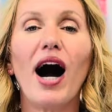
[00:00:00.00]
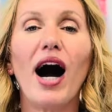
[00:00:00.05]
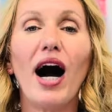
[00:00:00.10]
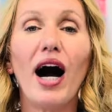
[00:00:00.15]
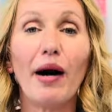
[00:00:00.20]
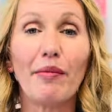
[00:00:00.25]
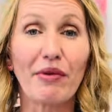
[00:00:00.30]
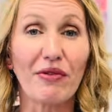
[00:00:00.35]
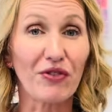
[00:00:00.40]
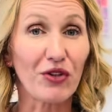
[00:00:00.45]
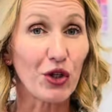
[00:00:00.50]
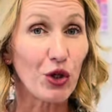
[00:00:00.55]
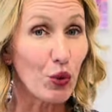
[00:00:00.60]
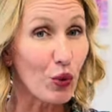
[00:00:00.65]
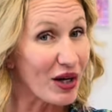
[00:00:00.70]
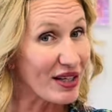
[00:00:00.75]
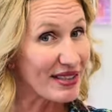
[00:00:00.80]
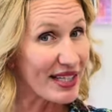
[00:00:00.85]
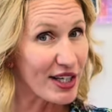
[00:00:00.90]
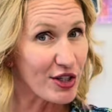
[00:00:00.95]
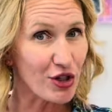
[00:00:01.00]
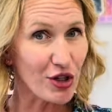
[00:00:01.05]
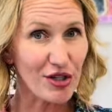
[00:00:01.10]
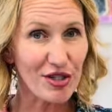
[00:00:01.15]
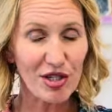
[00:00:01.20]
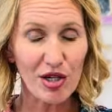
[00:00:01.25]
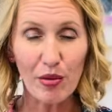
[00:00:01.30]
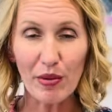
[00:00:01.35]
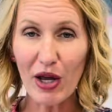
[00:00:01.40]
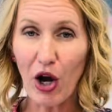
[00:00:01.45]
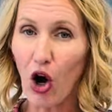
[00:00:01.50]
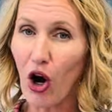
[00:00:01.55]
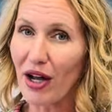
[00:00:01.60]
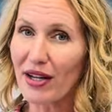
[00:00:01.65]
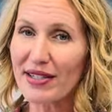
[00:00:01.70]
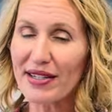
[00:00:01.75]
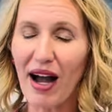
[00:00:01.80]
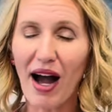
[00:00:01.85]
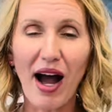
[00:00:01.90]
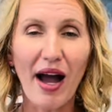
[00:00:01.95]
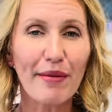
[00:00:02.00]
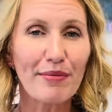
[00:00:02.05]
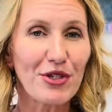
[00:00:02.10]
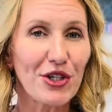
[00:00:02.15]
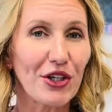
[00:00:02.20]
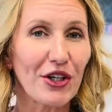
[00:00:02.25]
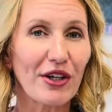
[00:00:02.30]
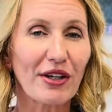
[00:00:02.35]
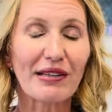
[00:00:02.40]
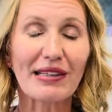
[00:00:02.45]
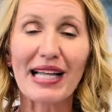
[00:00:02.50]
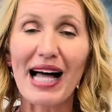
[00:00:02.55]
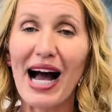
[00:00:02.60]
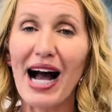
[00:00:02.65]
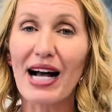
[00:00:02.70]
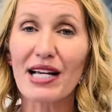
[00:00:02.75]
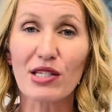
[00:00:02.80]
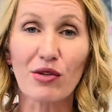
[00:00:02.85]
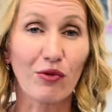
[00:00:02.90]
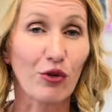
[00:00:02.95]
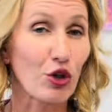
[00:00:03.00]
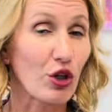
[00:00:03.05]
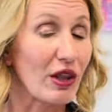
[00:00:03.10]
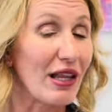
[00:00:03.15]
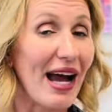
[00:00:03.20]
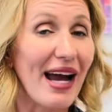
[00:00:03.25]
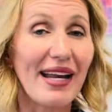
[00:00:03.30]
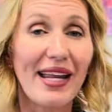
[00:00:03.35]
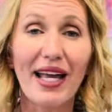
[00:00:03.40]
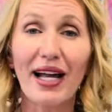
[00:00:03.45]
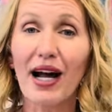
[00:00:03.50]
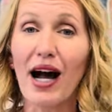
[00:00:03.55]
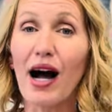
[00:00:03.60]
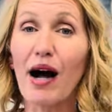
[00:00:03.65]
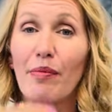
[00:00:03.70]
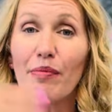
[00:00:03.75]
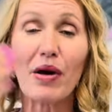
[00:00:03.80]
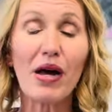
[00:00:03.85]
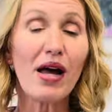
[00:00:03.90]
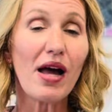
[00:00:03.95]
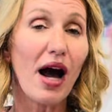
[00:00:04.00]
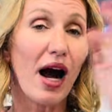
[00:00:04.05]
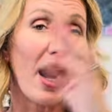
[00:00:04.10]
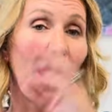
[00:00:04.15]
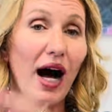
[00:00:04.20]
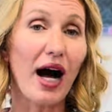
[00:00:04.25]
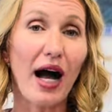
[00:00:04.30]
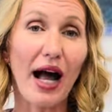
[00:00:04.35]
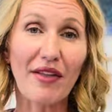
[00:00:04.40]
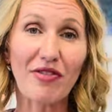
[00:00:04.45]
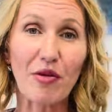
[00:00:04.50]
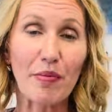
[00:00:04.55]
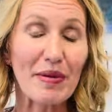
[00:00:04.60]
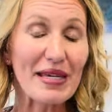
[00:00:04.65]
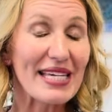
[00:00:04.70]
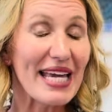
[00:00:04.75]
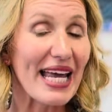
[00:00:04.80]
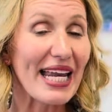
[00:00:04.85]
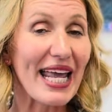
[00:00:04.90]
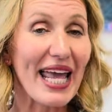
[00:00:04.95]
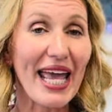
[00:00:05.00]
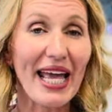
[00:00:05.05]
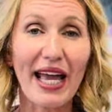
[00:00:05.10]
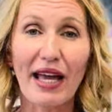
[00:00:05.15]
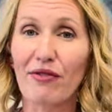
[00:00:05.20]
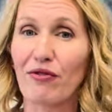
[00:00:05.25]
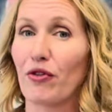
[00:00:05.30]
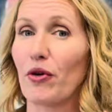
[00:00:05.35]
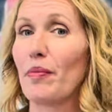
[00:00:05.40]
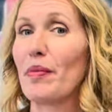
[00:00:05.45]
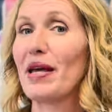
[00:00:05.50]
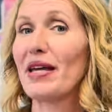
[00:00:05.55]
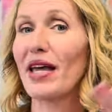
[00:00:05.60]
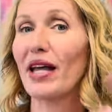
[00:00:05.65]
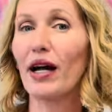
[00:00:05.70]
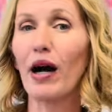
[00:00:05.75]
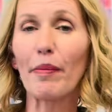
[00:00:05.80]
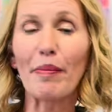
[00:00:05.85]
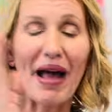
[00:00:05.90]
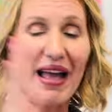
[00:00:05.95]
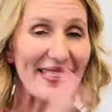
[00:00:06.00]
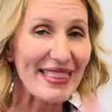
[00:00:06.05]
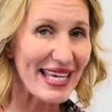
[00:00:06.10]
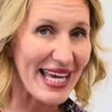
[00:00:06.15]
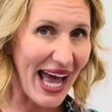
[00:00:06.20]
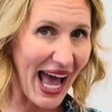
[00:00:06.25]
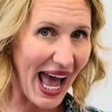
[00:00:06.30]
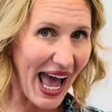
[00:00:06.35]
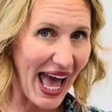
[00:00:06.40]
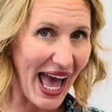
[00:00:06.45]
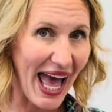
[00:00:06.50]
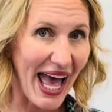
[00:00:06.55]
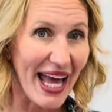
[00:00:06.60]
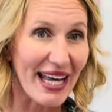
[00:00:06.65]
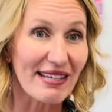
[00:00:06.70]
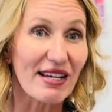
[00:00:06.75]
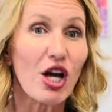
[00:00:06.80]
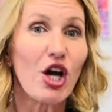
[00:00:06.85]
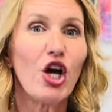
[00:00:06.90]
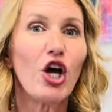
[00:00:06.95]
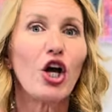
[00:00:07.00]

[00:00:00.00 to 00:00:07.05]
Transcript: um, if you want teachers to be on time to your class for lining up uh, at the beginning and for picking up at the end.